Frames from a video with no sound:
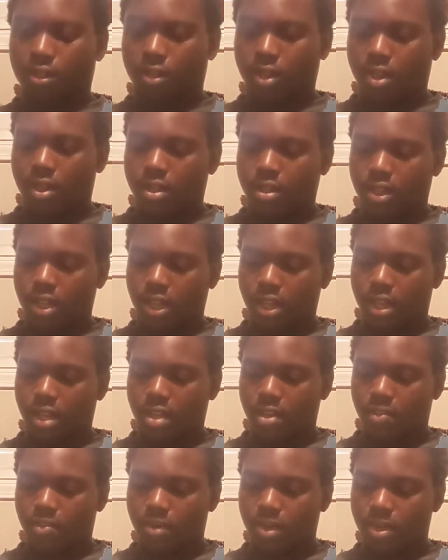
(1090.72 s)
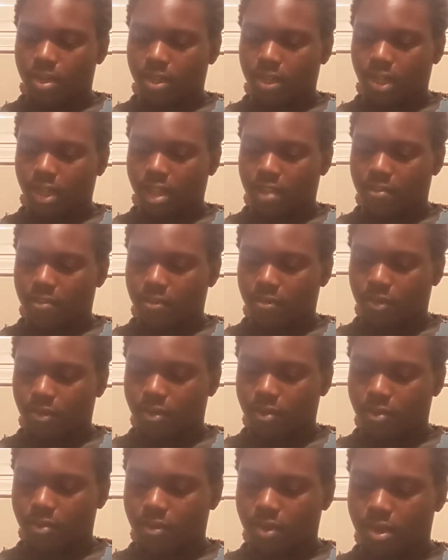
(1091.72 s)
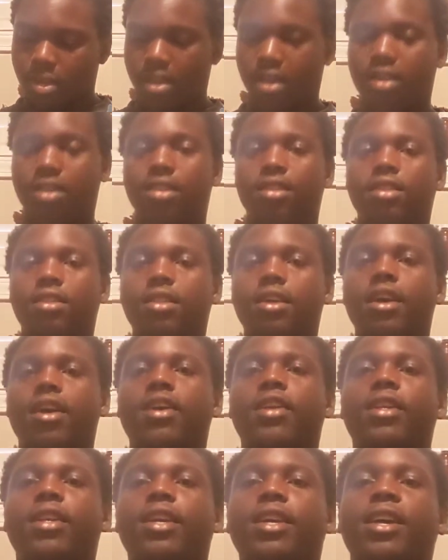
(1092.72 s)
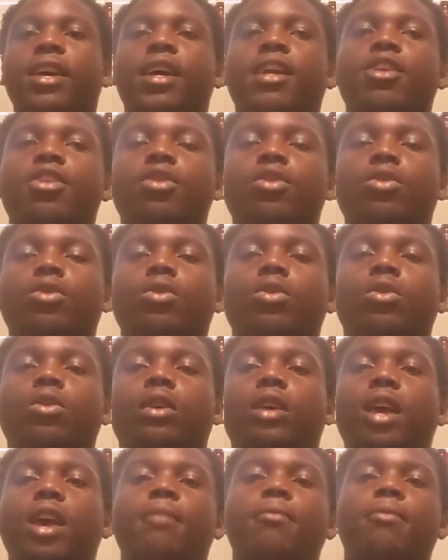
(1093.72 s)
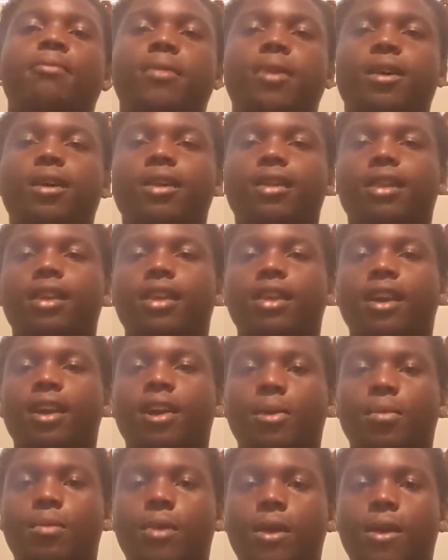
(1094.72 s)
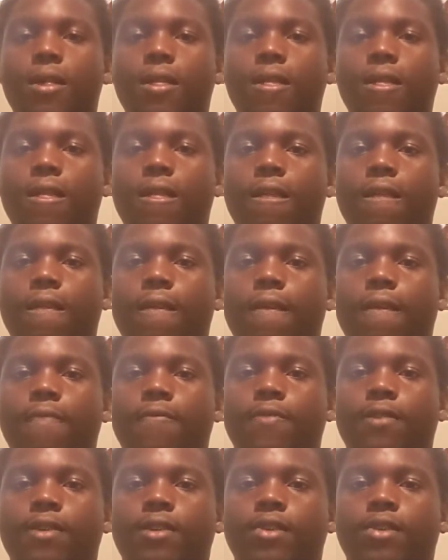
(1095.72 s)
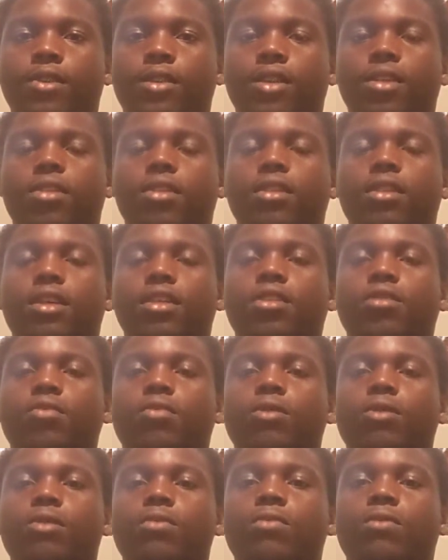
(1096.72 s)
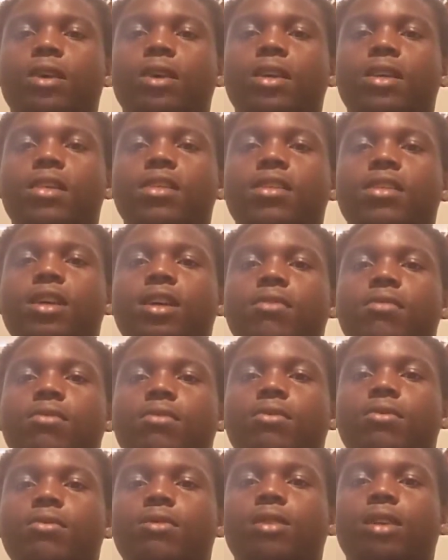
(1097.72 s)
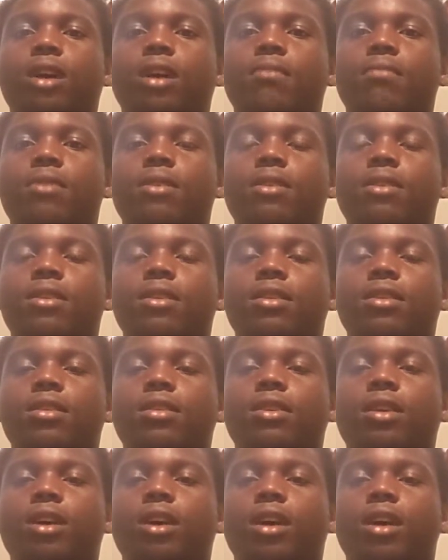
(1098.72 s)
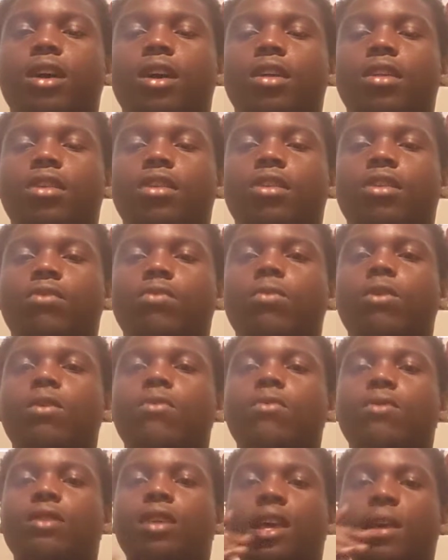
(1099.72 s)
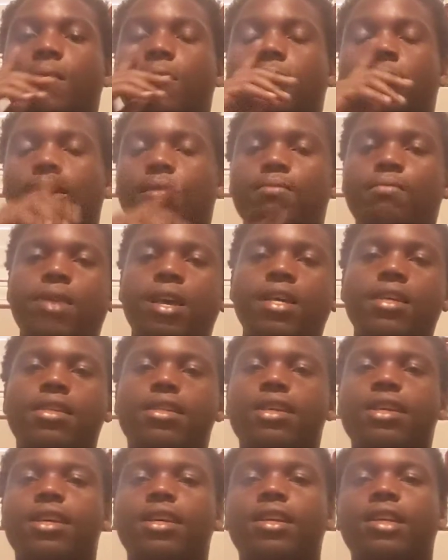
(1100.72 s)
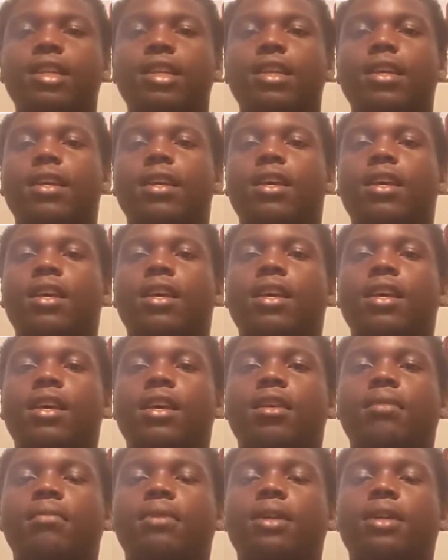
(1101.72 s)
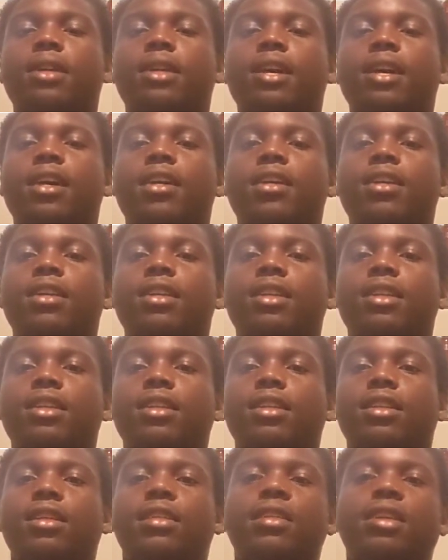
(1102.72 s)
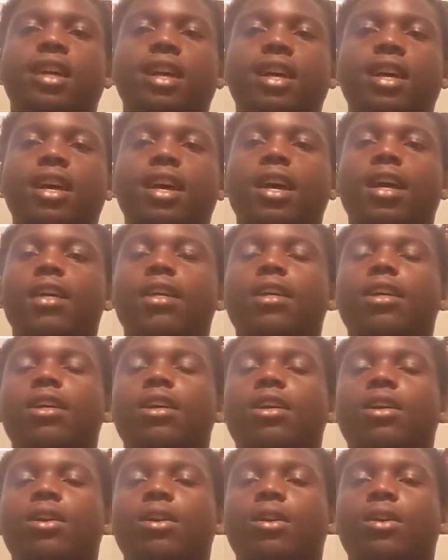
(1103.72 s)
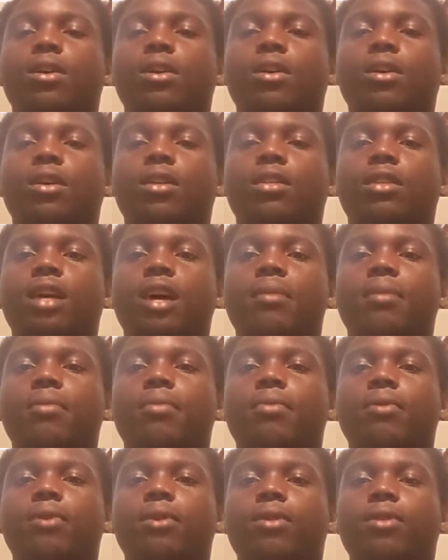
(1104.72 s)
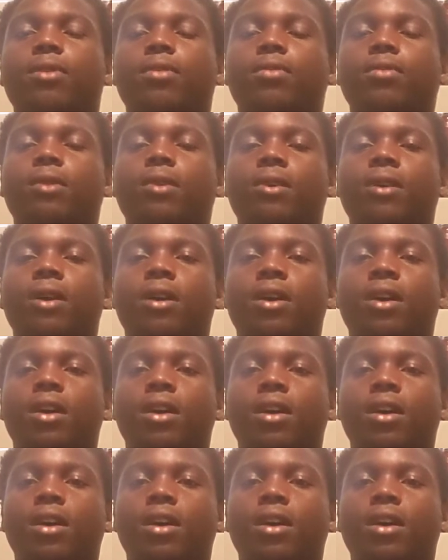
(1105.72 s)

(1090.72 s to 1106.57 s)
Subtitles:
So it said, "Let the weak say I am strong." Yeah, because now they got nuclear capability now, man. That's the reason why Esau was on top, because no one was able to match that. But now this is the time appointed to where